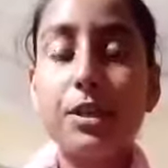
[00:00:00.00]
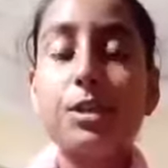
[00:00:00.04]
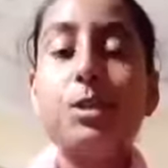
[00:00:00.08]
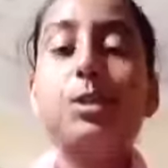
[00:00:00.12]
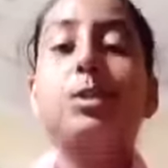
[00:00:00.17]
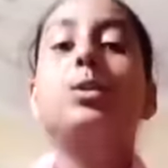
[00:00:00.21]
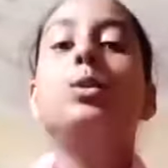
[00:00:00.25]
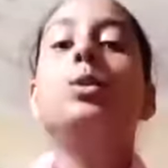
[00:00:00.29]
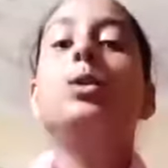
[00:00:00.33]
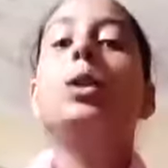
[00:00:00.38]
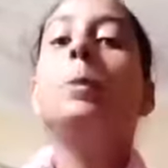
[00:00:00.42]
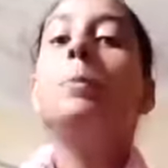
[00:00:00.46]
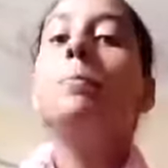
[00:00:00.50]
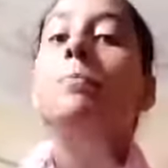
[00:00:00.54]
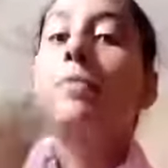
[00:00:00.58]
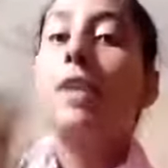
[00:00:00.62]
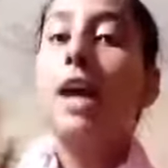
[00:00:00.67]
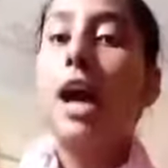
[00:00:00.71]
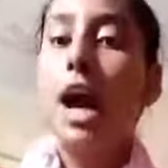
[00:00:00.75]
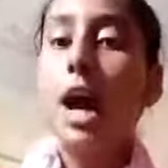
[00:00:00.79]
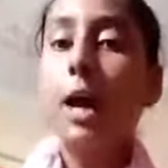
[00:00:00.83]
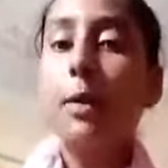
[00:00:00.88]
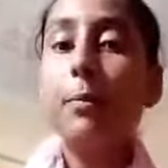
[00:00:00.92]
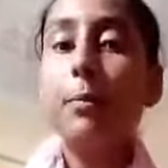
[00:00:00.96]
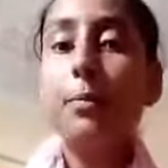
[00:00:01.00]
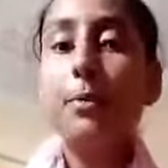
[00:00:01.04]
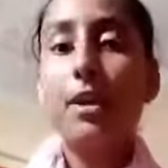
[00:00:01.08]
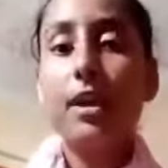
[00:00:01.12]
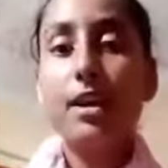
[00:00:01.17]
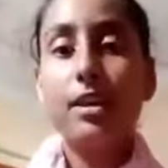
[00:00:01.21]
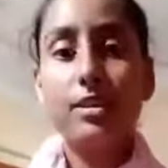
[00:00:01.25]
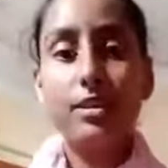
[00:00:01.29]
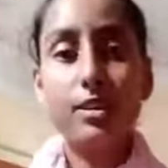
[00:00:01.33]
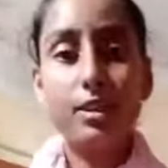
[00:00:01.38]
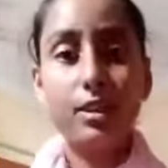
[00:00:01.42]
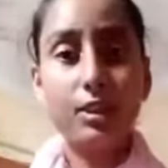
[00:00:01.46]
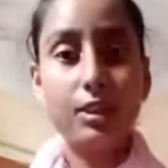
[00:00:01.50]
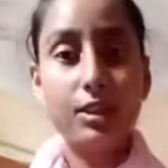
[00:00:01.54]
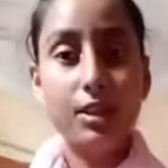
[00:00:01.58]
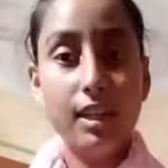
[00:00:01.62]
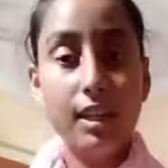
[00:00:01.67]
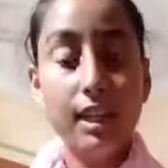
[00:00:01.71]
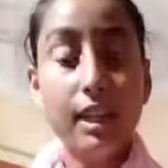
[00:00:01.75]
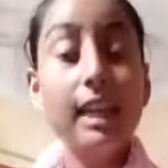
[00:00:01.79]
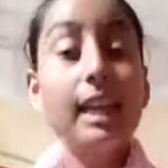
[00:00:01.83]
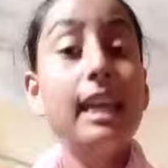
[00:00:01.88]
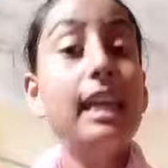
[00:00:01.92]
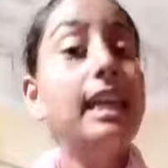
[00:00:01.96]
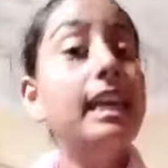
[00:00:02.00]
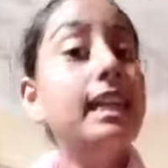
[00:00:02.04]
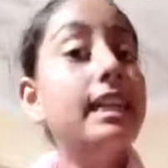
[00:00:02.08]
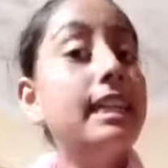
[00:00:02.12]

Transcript: School, Harpratandai,